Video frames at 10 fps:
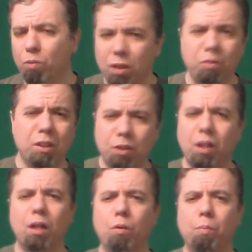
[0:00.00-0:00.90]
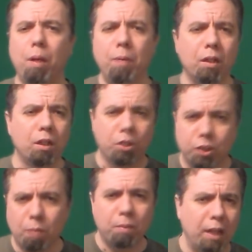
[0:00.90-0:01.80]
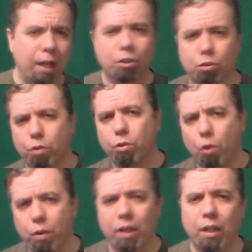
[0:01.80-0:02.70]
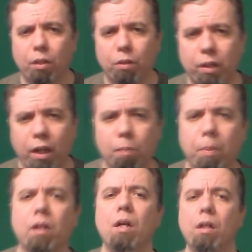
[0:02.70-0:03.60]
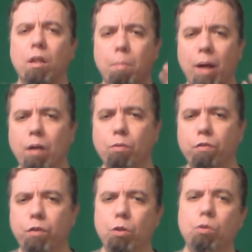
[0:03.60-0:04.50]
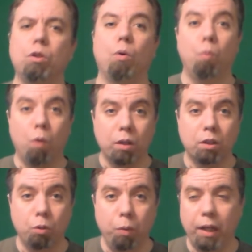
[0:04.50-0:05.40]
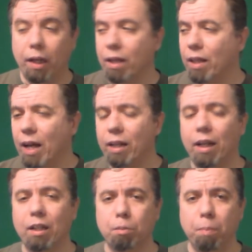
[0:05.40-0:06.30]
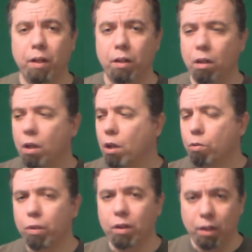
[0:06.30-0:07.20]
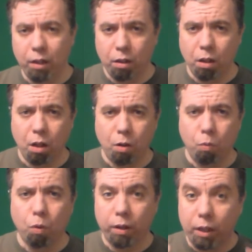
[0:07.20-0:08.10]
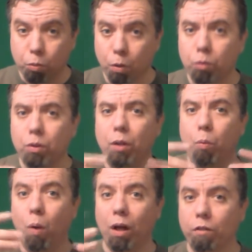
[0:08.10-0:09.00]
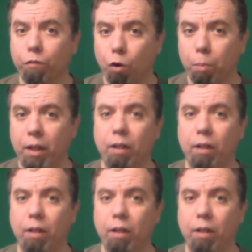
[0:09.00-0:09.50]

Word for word: Well, with maybe a little something extra thrown in here and there, but the main review's once a week, and that has been really that's worked really well for